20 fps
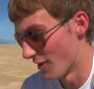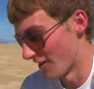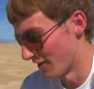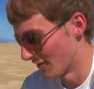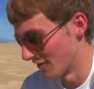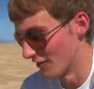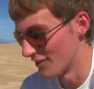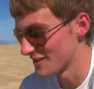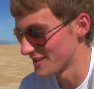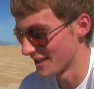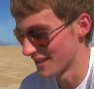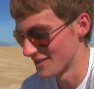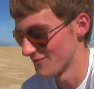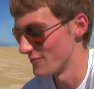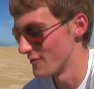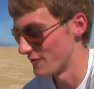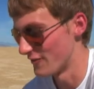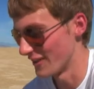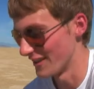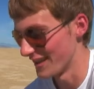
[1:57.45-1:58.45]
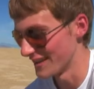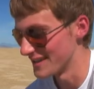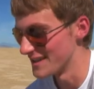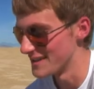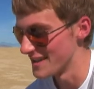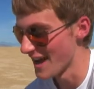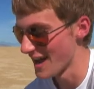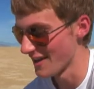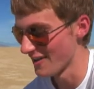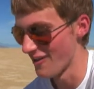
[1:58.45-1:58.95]
Well, it looks like if we've
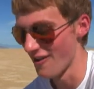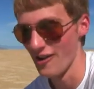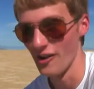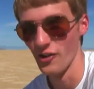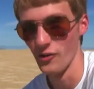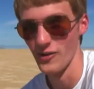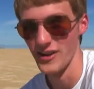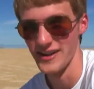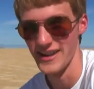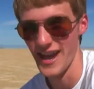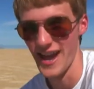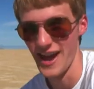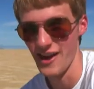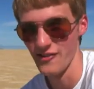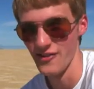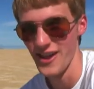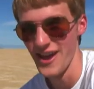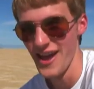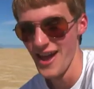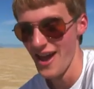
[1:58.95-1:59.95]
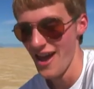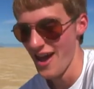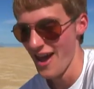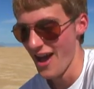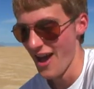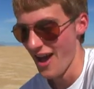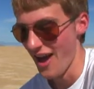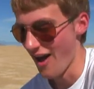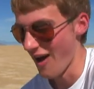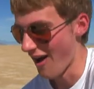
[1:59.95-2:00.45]
collected data all the way I down. Tell you in a
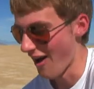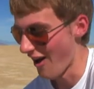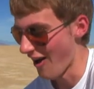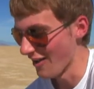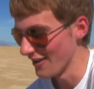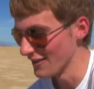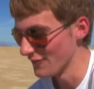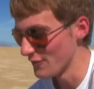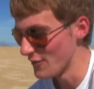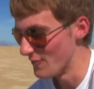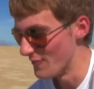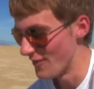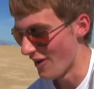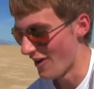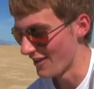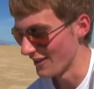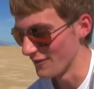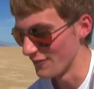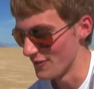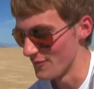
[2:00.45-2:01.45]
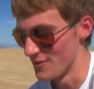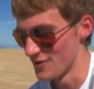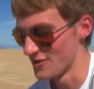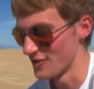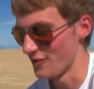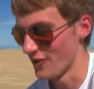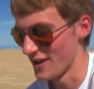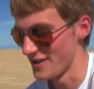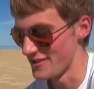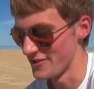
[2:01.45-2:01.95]
minute. All of the all of the
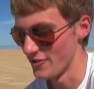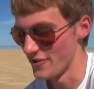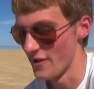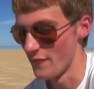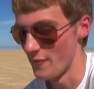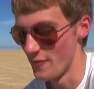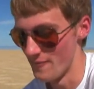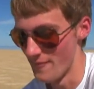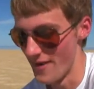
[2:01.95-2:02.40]
mission criteria have